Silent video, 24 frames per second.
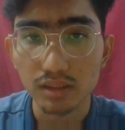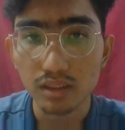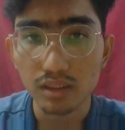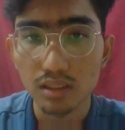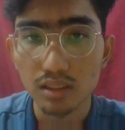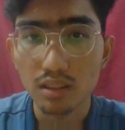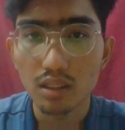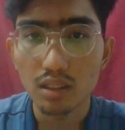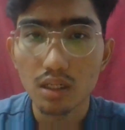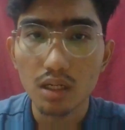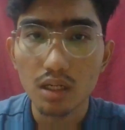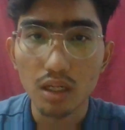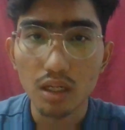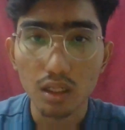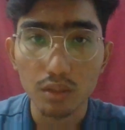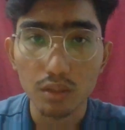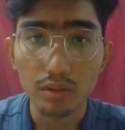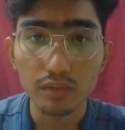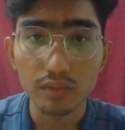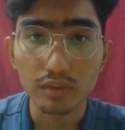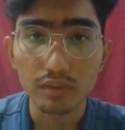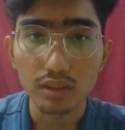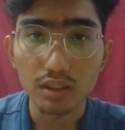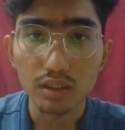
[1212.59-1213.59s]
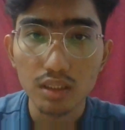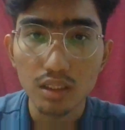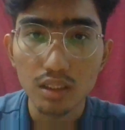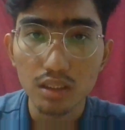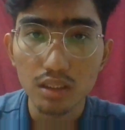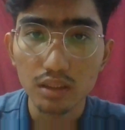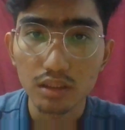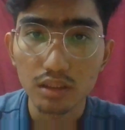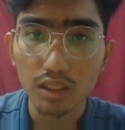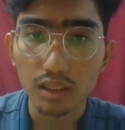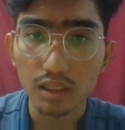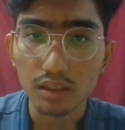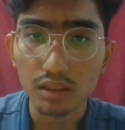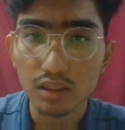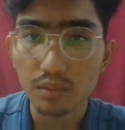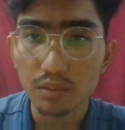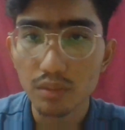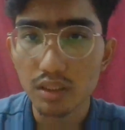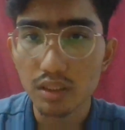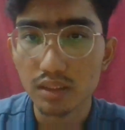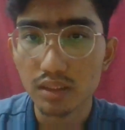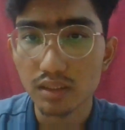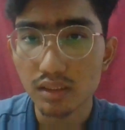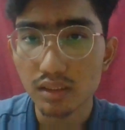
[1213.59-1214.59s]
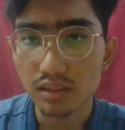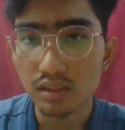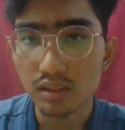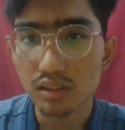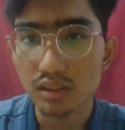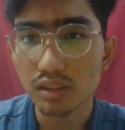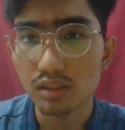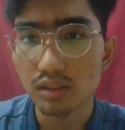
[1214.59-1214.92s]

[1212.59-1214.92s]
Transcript: However, the ultimate decision